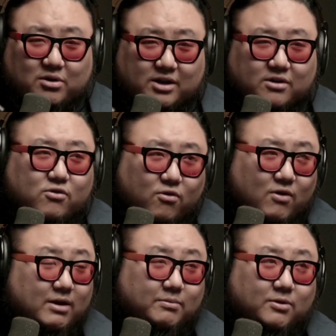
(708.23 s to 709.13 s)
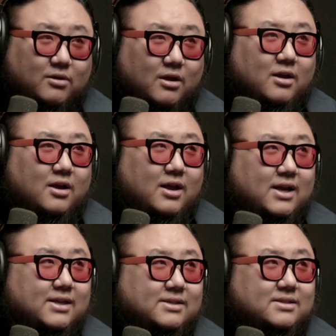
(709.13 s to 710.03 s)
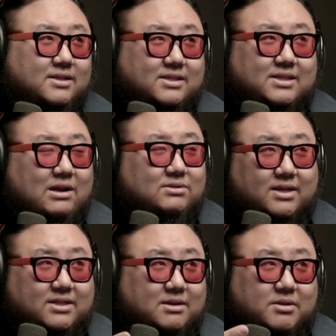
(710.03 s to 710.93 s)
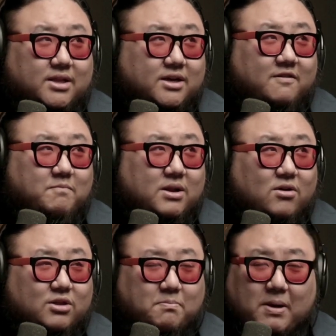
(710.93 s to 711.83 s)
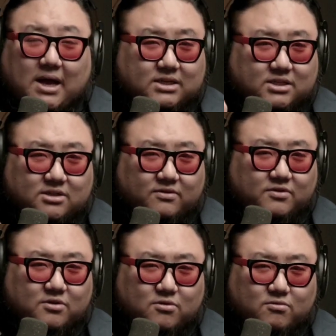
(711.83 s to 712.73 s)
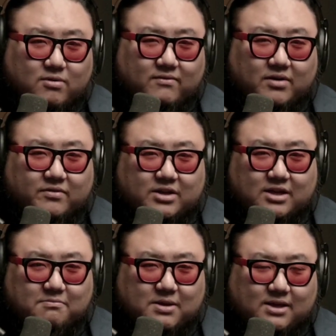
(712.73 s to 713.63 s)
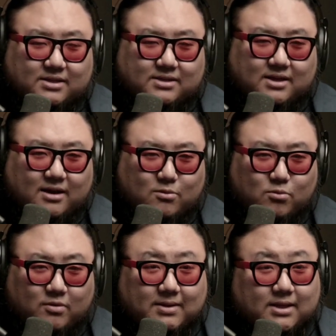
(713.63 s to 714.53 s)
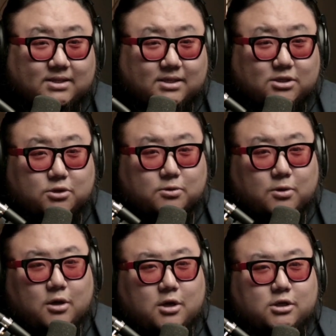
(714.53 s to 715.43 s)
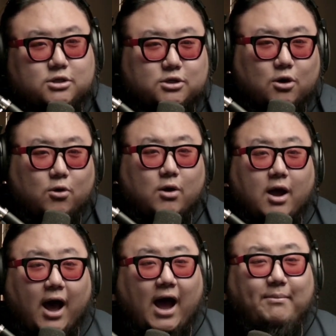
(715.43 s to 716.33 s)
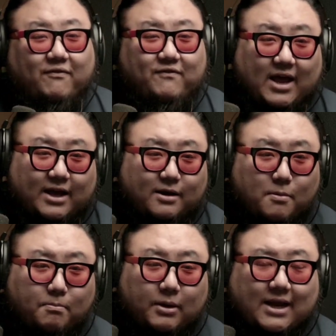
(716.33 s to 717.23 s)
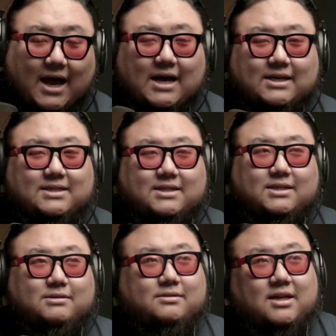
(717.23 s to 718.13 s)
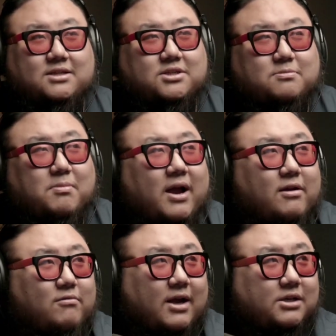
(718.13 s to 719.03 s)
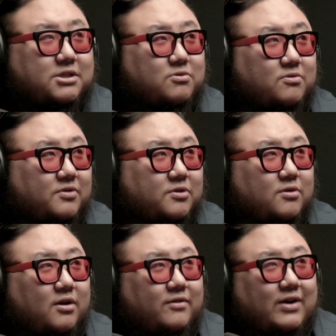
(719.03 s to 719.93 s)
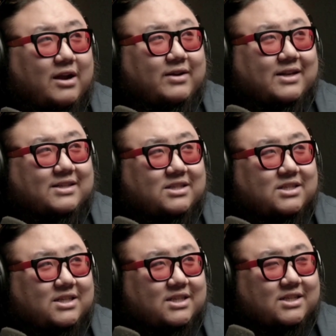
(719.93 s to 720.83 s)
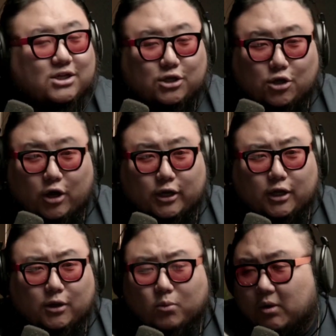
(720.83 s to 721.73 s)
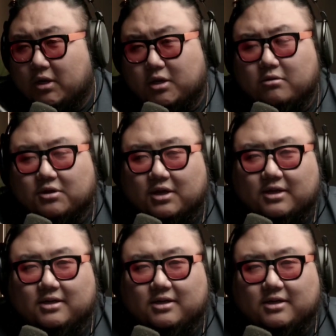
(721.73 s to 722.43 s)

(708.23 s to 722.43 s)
incredible. And this sounds like something that could have been on the past few Red Velvet EPs that we've been listening to. So I'm a fan, but guys, that's just my reaction review of Irene and Seulgi's Naughty. What did you think?